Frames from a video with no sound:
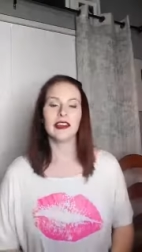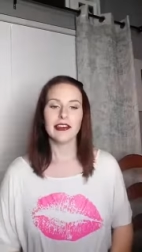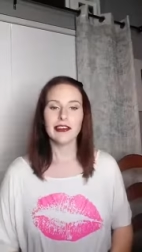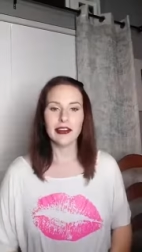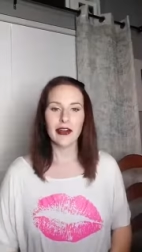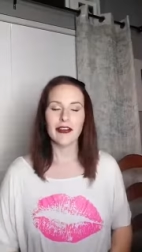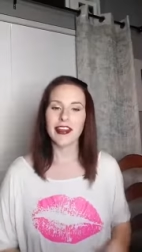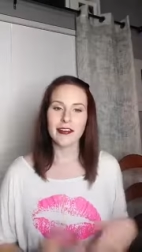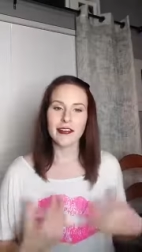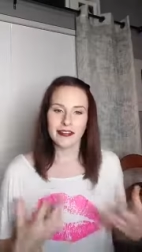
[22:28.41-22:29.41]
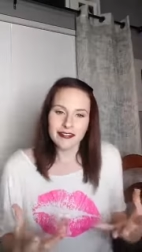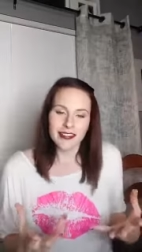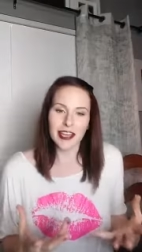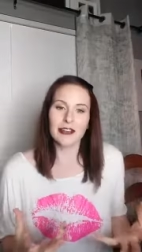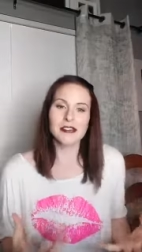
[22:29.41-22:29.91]
you know, they
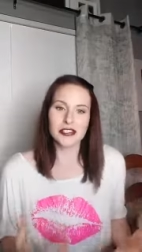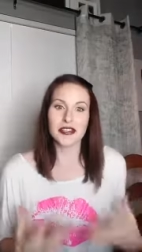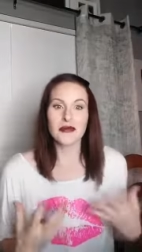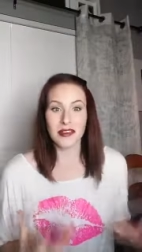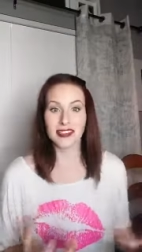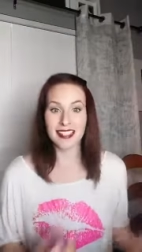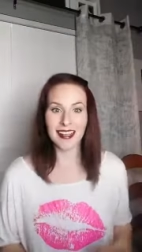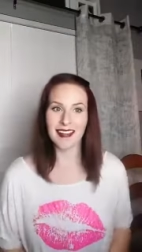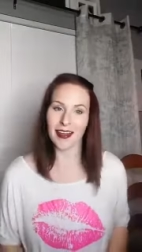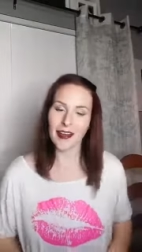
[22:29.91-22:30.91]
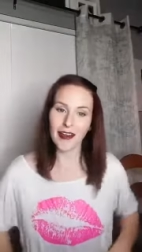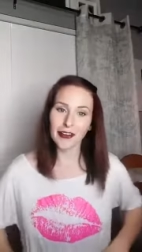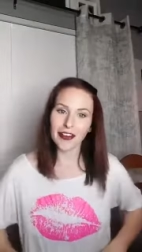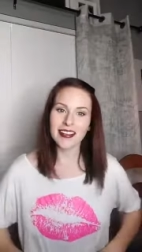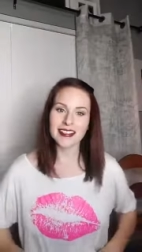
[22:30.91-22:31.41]
usually want to get that
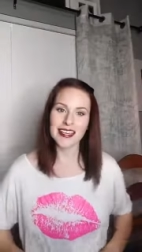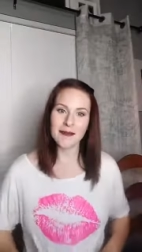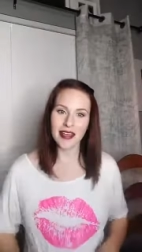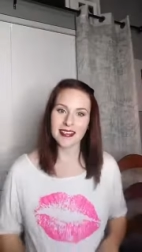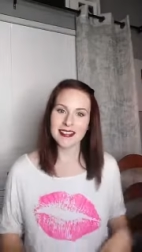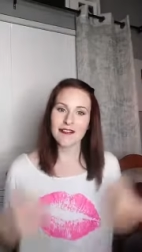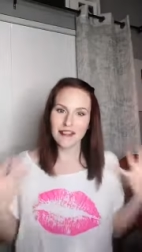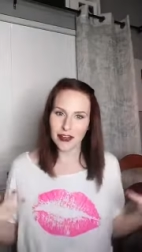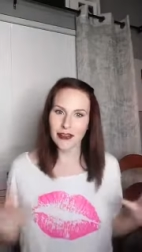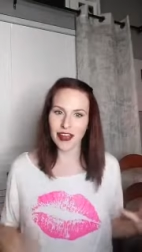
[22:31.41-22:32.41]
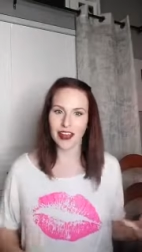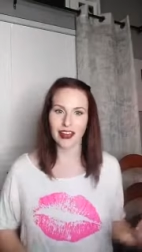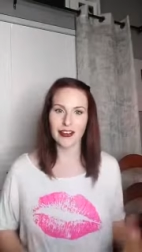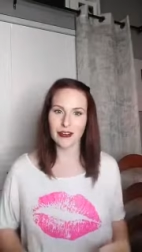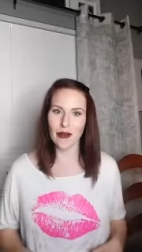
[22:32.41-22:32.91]
color because it makes them feel good.
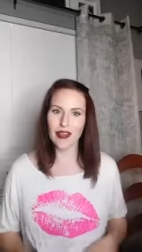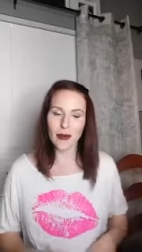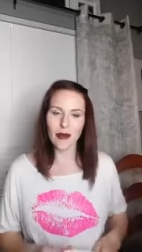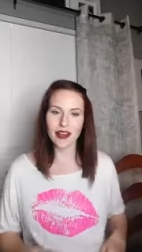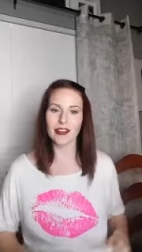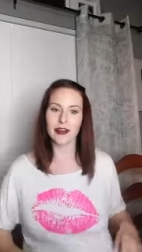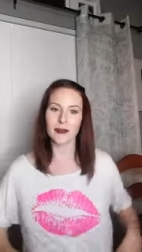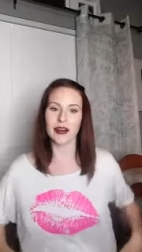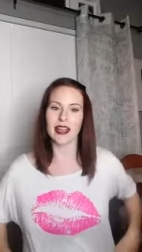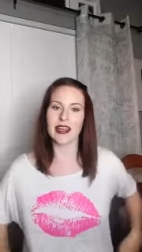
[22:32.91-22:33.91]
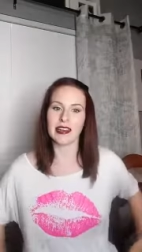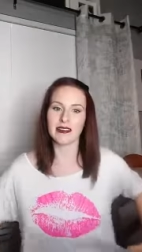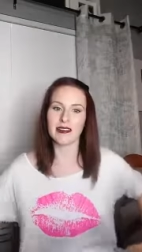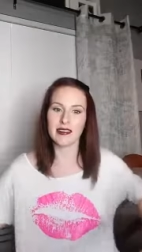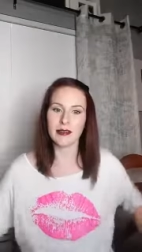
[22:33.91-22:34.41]
You know, they want to look pretty,
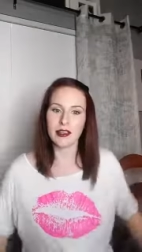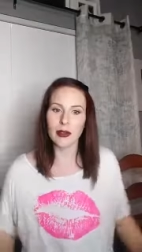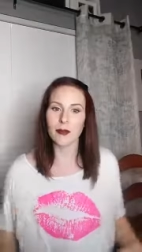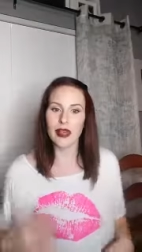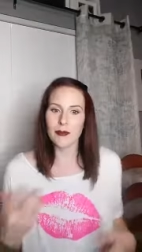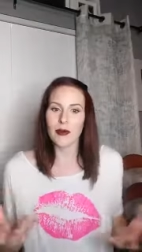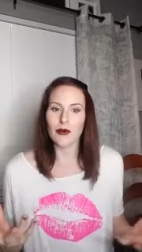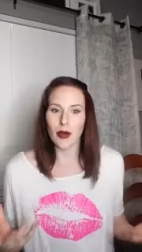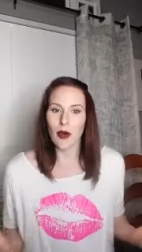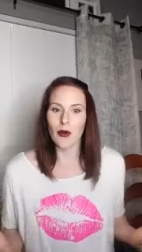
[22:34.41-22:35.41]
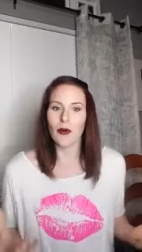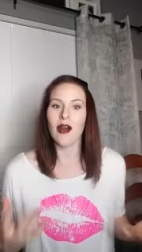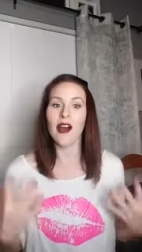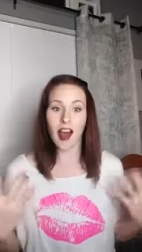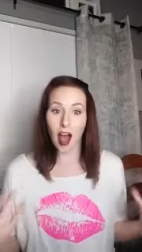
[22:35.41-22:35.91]
and, you know, people go
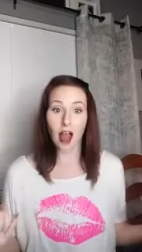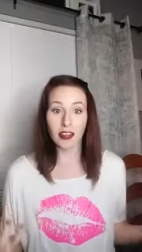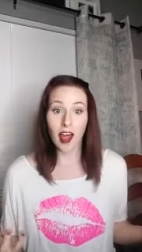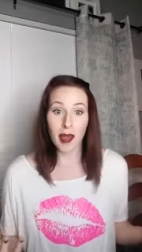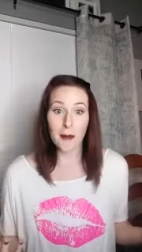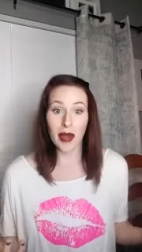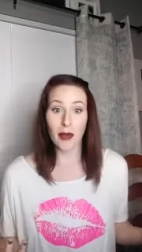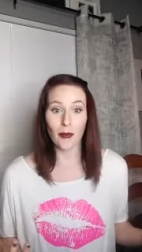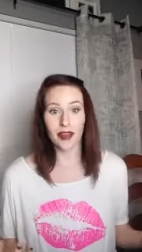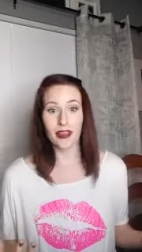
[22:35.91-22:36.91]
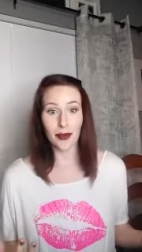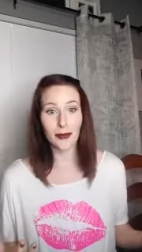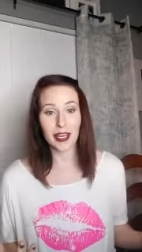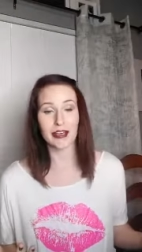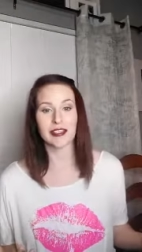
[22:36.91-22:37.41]
a lot by what their
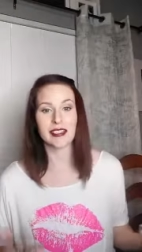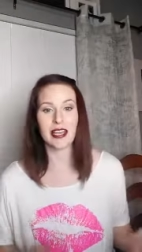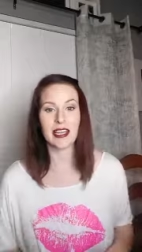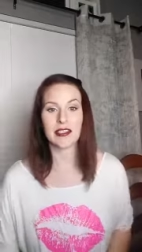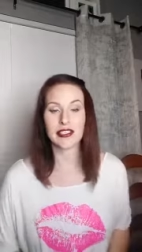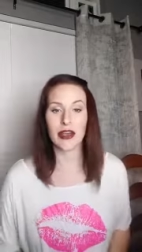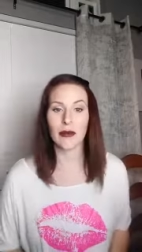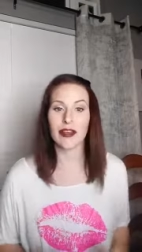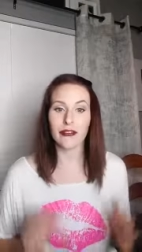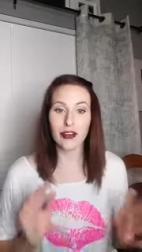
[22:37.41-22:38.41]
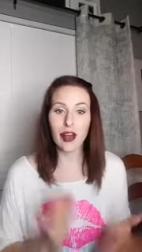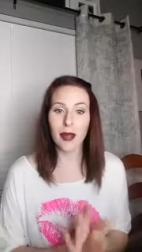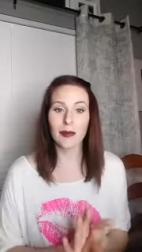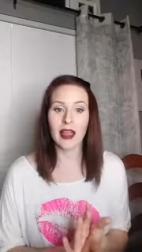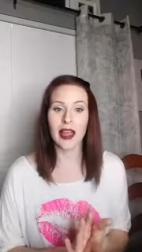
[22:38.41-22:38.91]
peers think. So if your
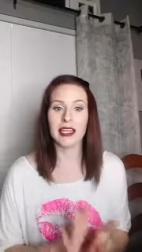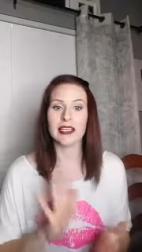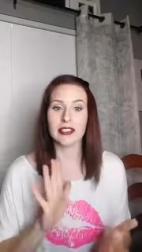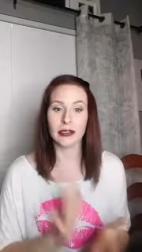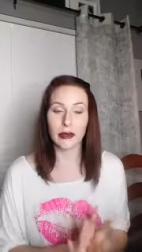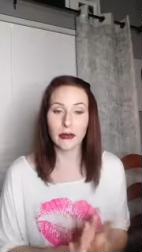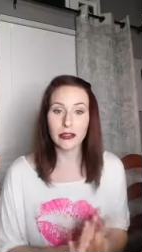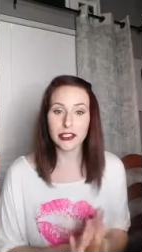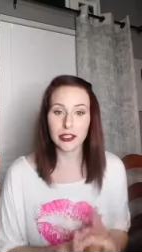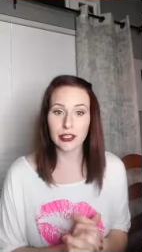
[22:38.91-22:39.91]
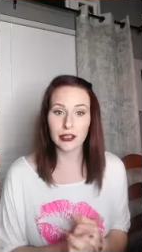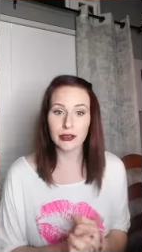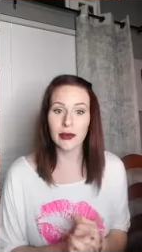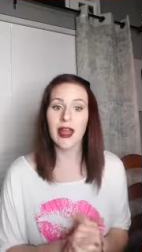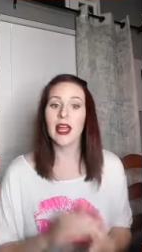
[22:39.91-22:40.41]
upline is local to you,